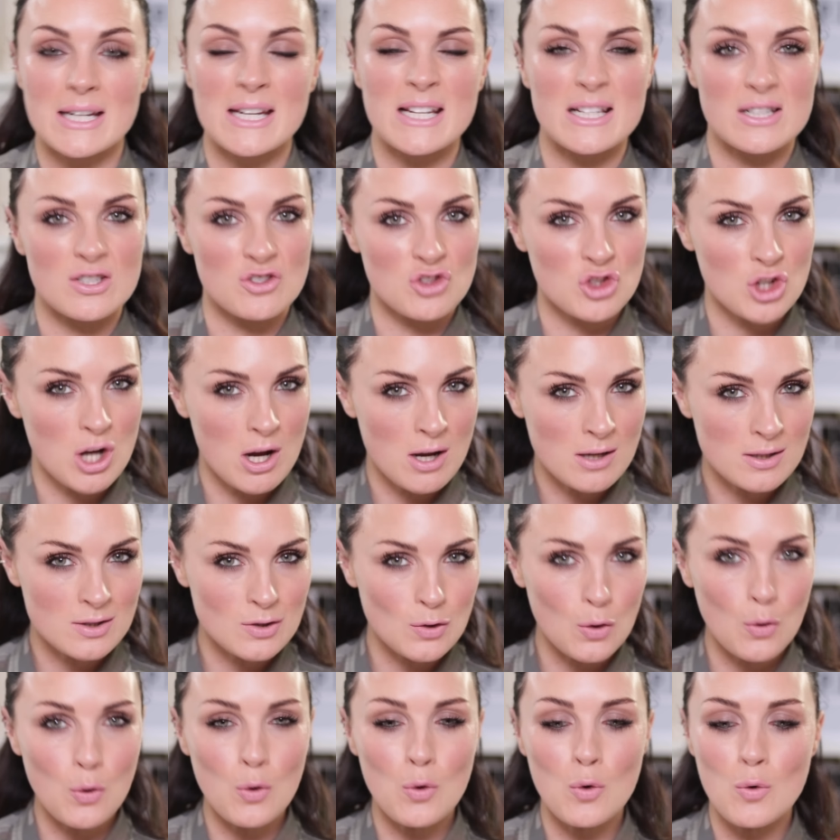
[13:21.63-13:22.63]
It's
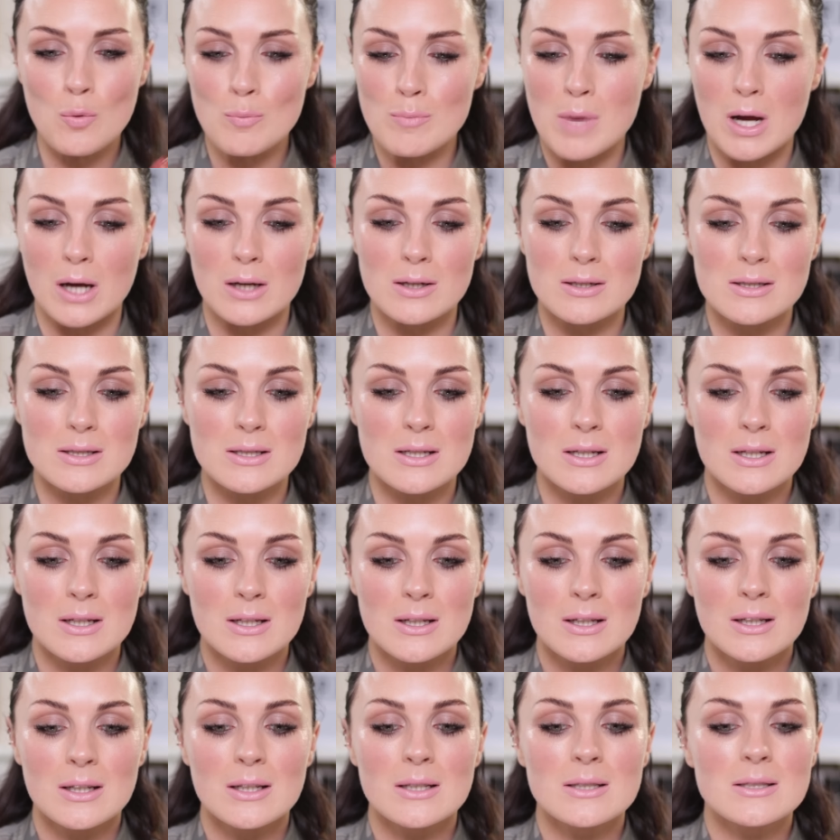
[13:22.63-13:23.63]
just almost
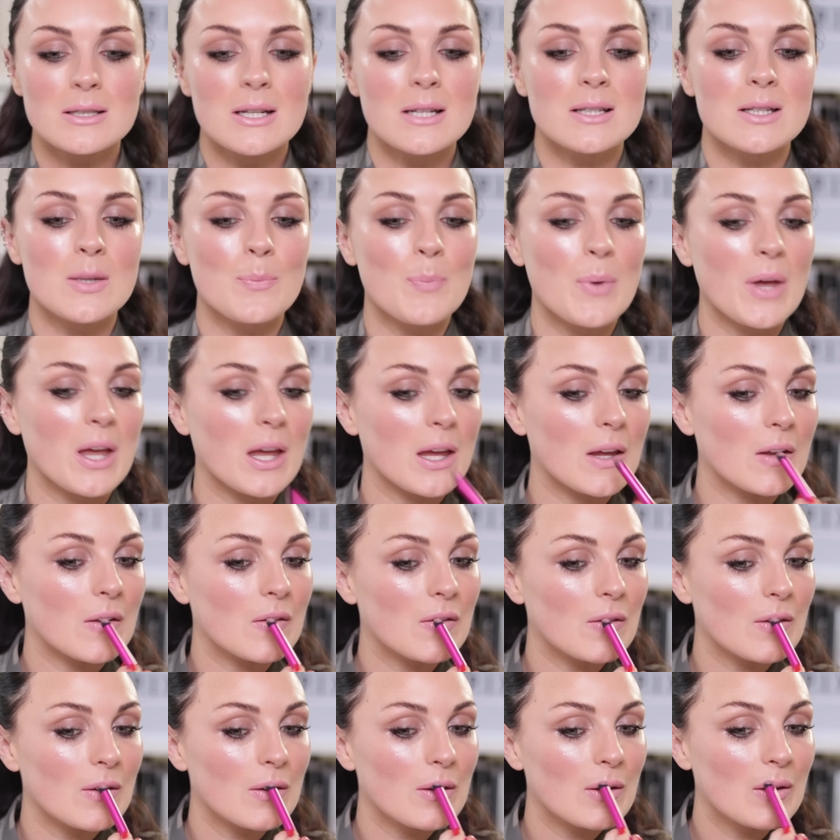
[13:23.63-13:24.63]
disappears.
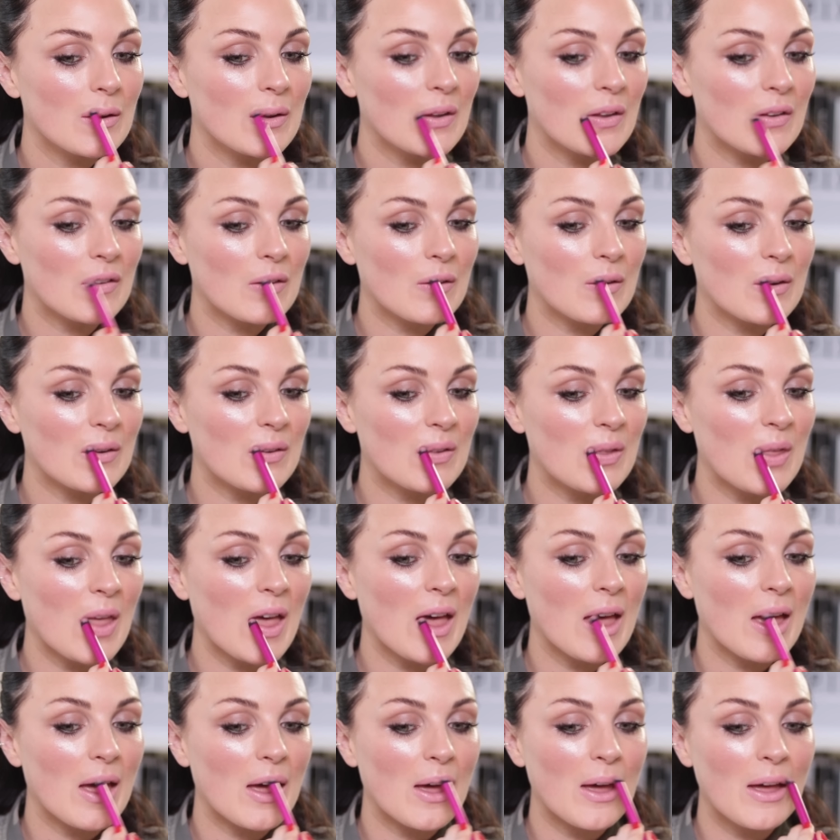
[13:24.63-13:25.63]
So it's
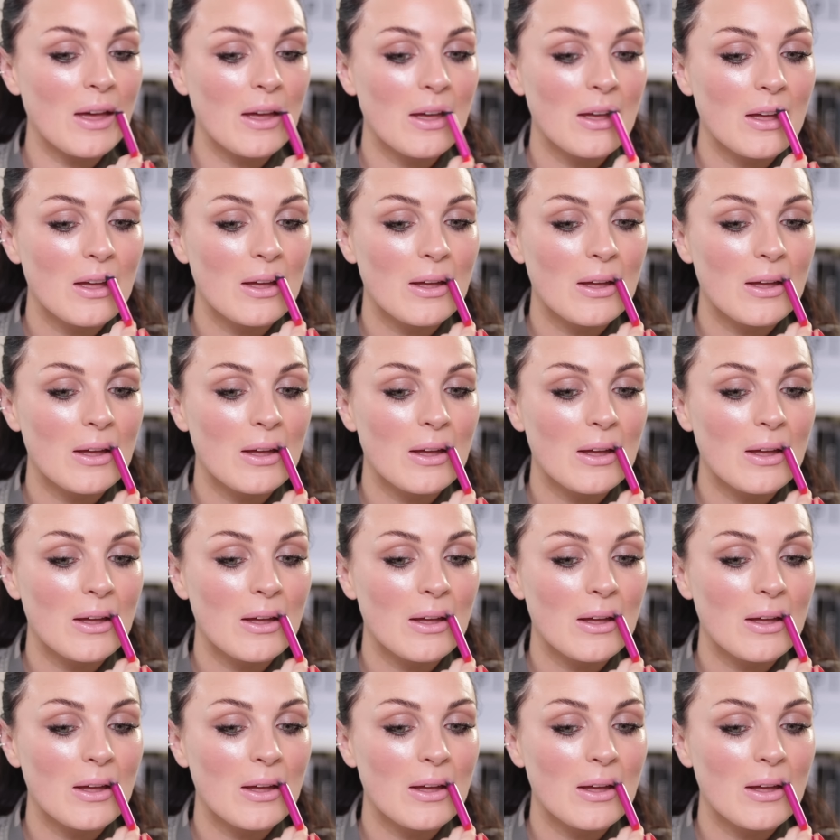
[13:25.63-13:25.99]
there,